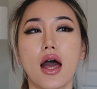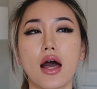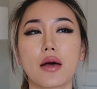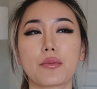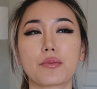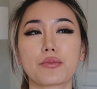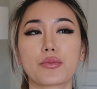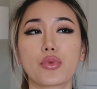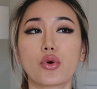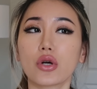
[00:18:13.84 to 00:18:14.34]
a
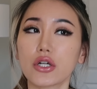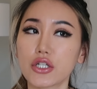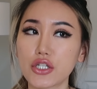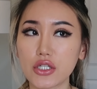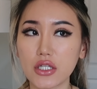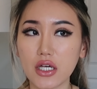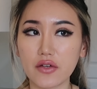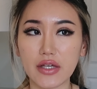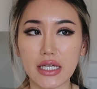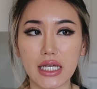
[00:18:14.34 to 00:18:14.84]

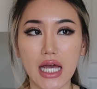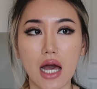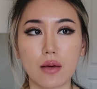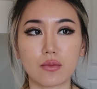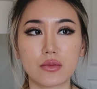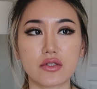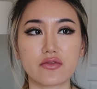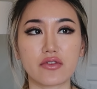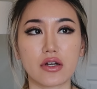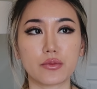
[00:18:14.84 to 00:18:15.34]
portion of it
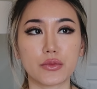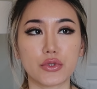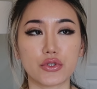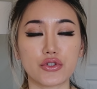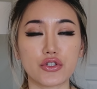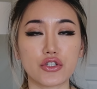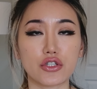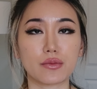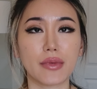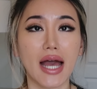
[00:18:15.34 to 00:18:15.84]
comes from
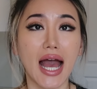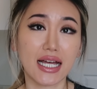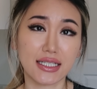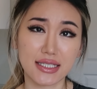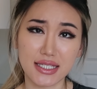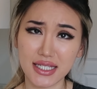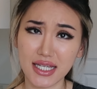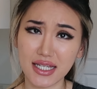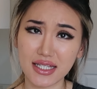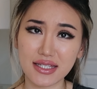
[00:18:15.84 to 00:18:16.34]
YouTube
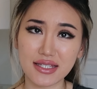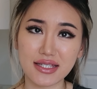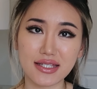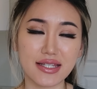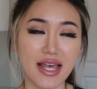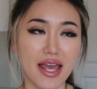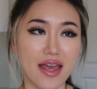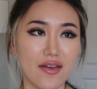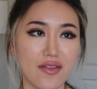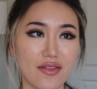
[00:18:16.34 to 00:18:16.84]
AdSense
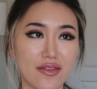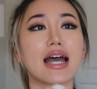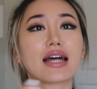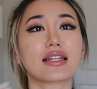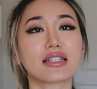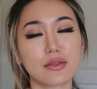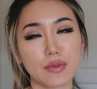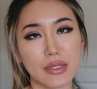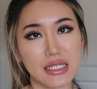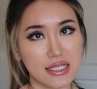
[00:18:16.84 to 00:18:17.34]
and
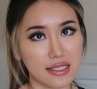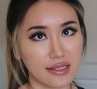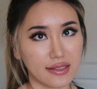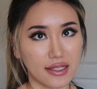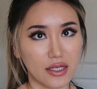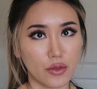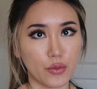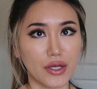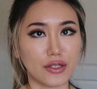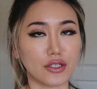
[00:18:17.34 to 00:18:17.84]
that is
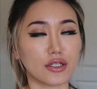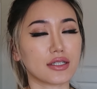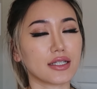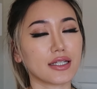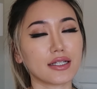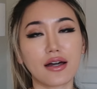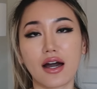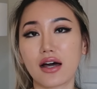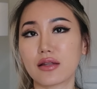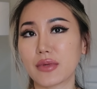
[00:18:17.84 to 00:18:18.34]
basically when you
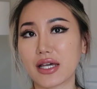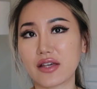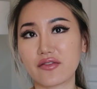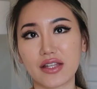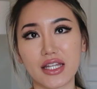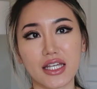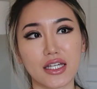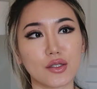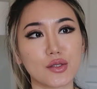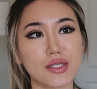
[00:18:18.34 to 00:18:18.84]
click on my
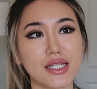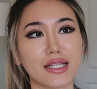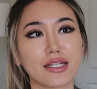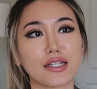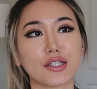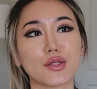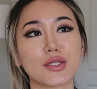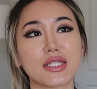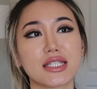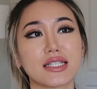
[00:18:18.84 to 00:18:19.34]
videos and
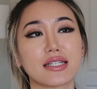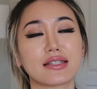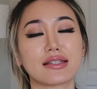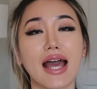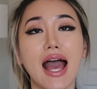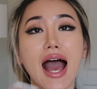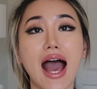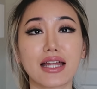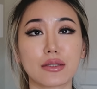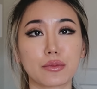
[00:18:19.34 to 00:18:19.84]
then you see an
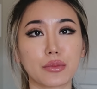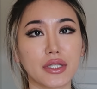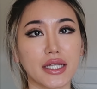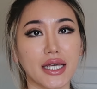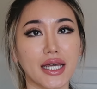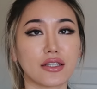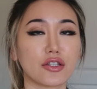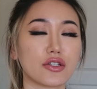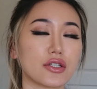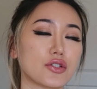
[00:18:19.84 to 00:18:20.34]
ad
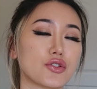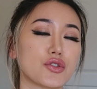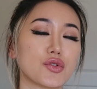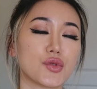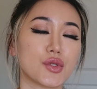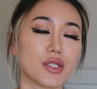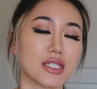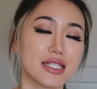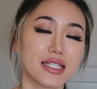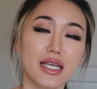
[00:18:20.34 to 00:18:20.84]
play and you can
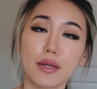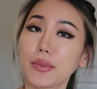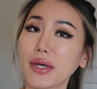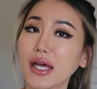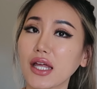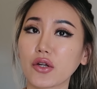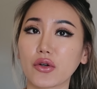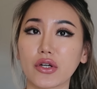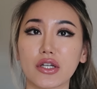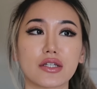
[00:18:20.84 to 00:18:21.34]
choose to skip
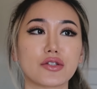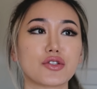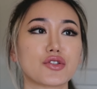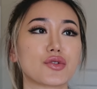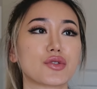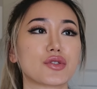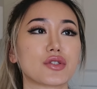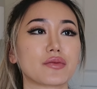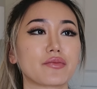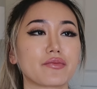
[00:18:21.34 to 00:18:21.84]
it or you can
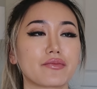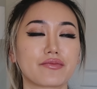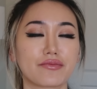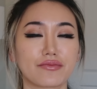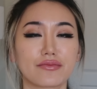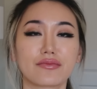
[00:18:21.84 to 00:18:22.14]
choose to